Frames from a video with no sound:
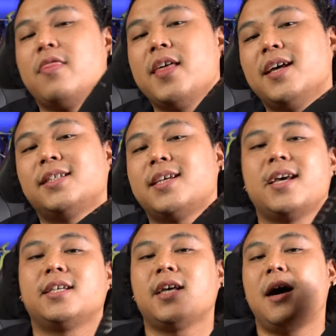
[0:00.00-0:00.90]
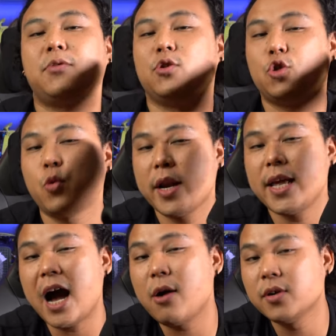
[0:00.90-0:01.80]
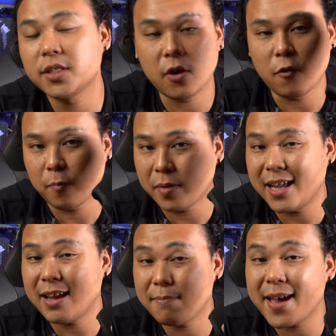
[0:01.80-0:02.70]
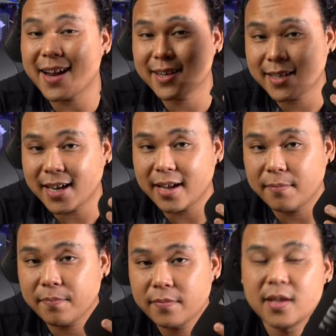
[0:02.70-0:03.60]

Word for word: this has up to 20 hours of playback time.